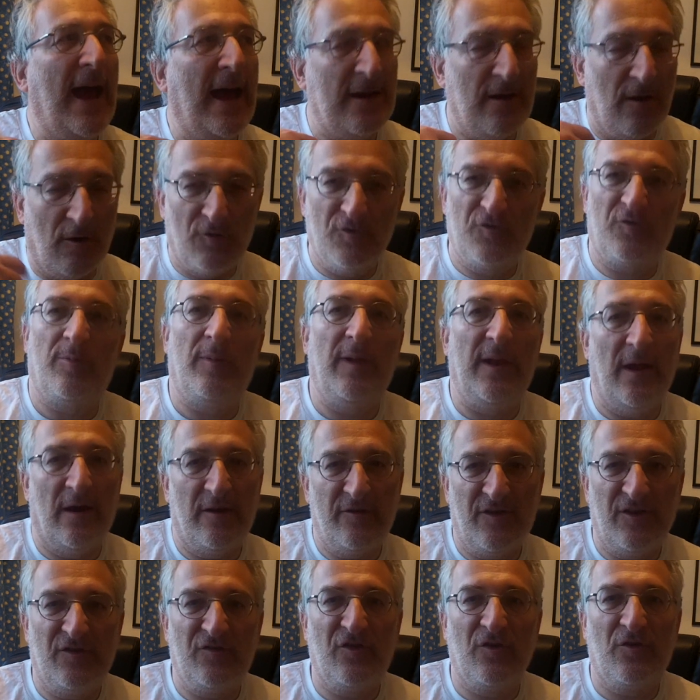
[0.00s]
and ultimately I
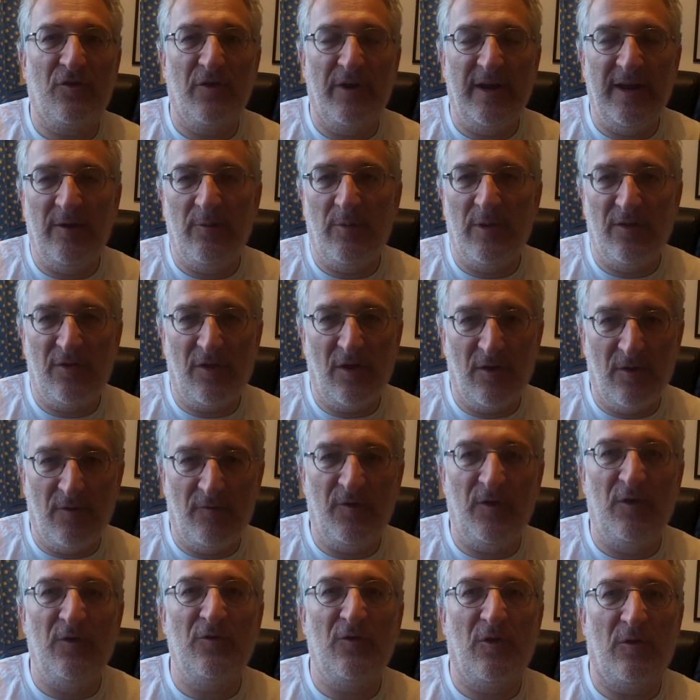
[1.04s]
disagree with her
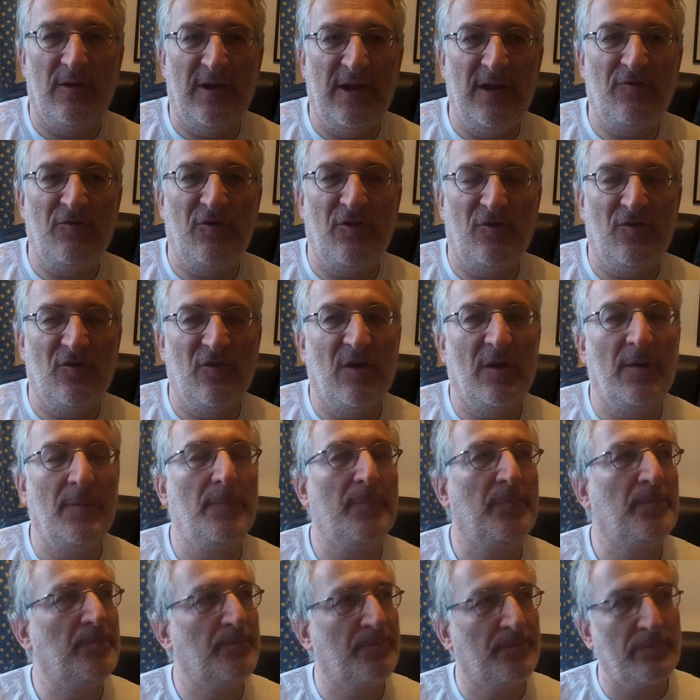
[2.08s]
views on literature.
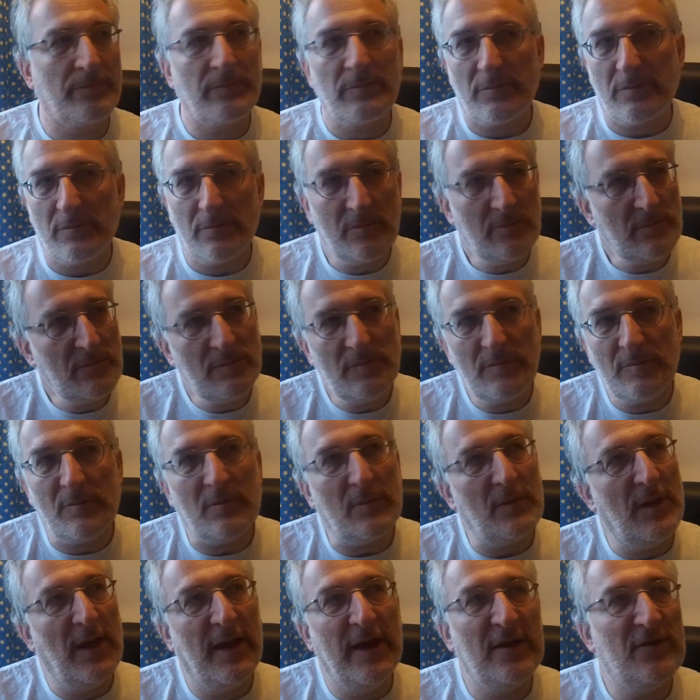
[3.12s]

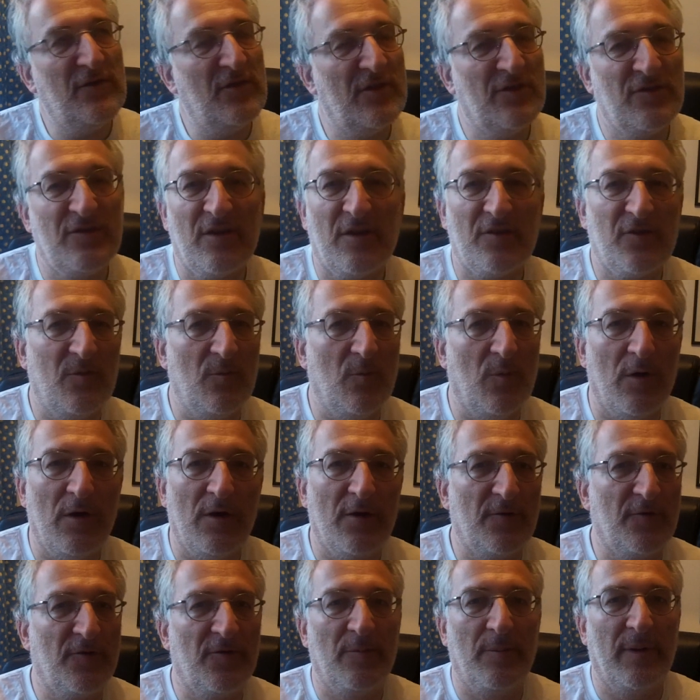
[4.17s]
It just doesn't
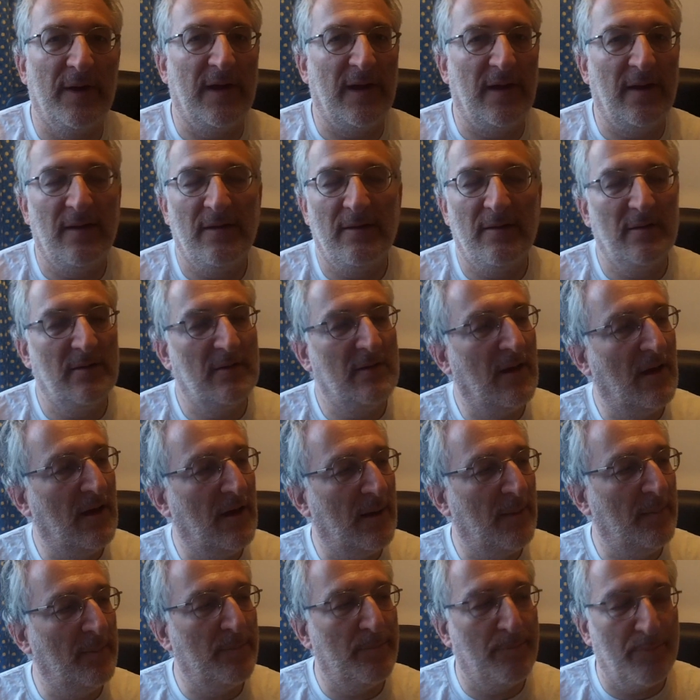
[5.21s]
work for me.
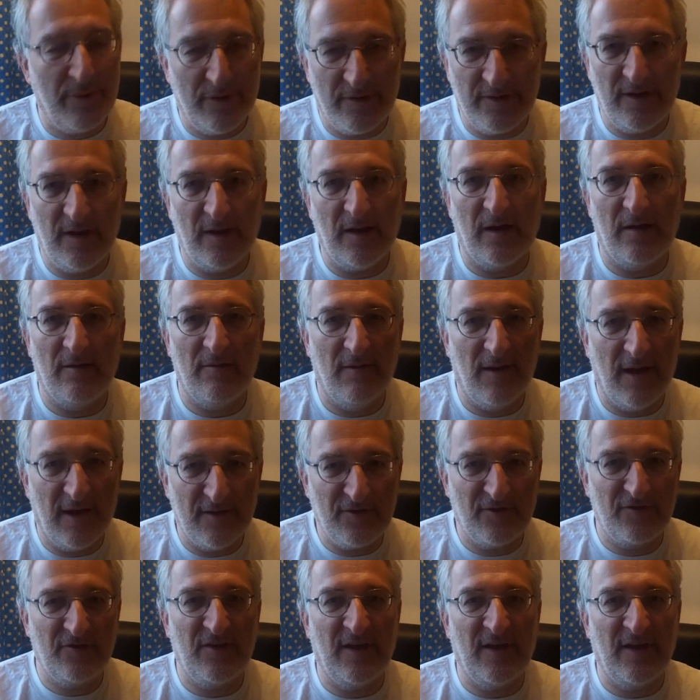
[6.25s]
But, you know, as I